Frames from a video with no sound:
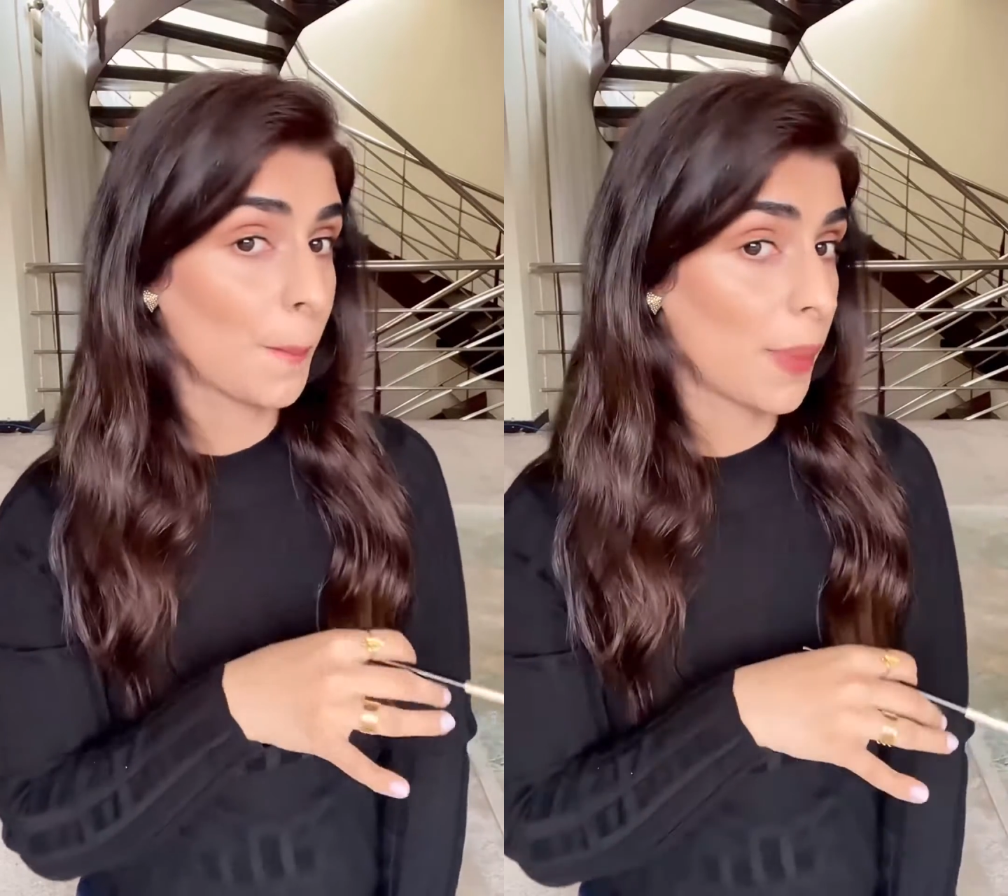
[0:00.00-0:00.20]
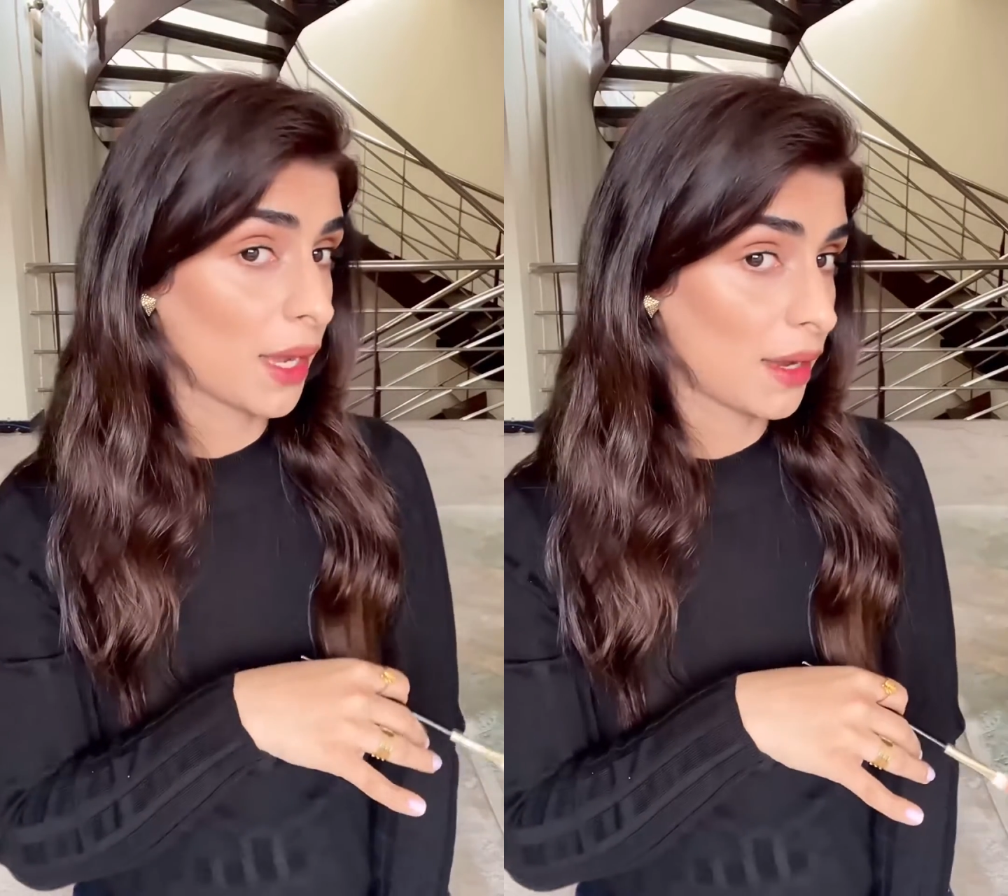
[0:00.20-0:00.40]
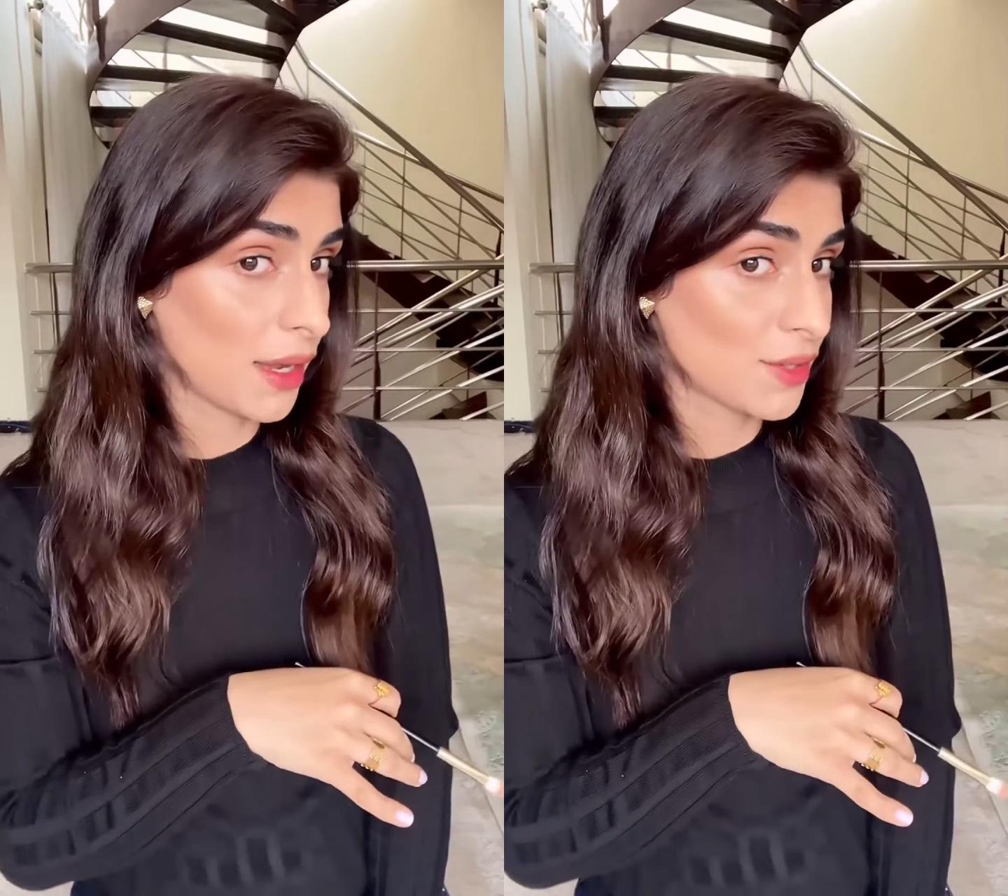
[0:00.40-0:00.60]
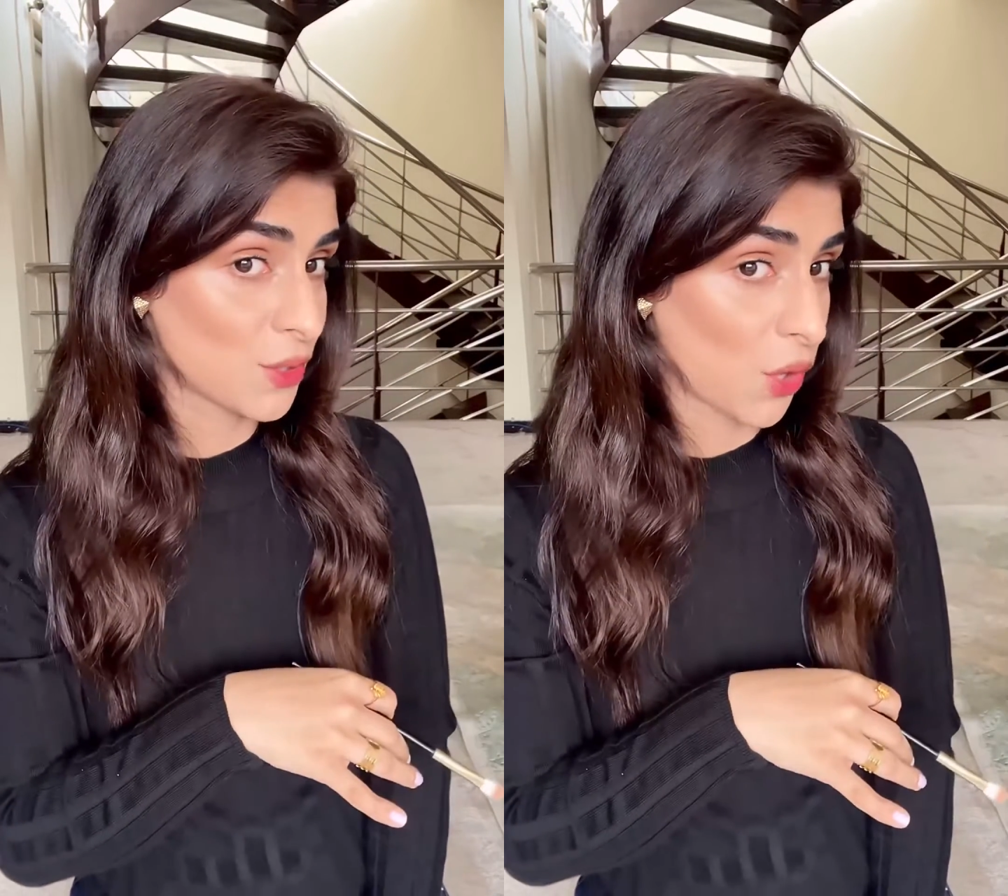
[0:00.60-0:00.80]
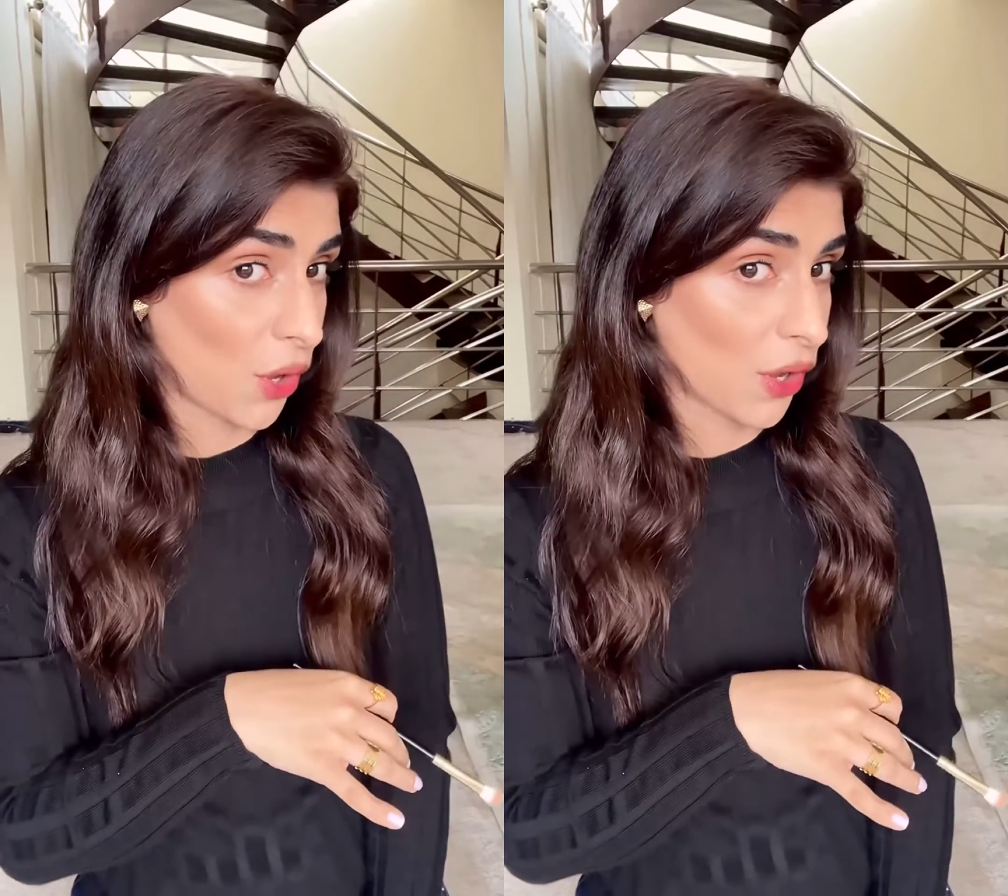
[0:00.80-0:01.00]
but it is
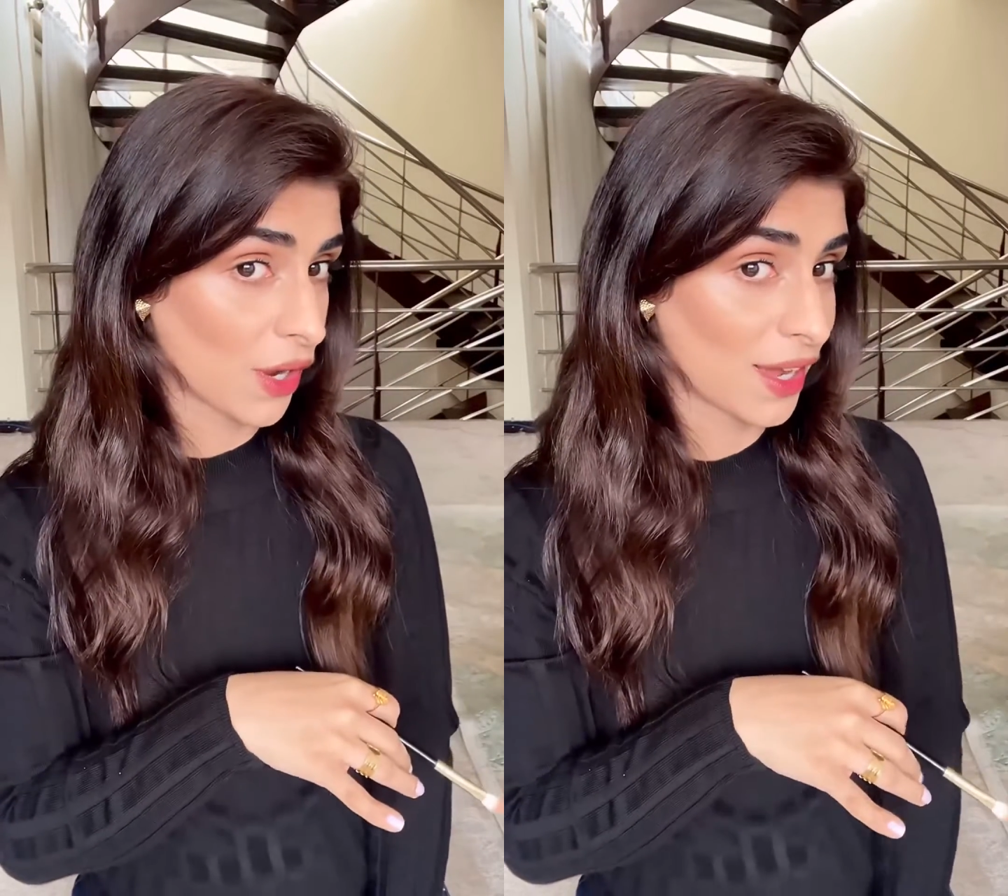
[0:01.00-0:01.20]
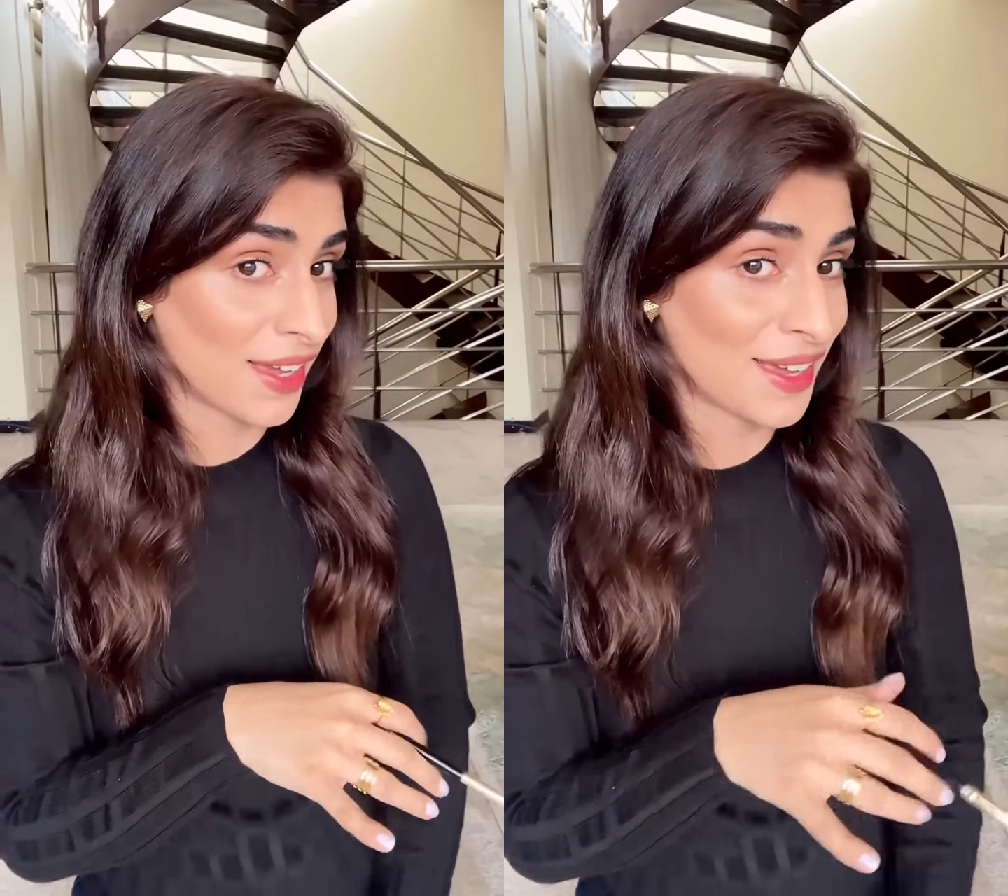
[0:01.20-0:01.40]
long.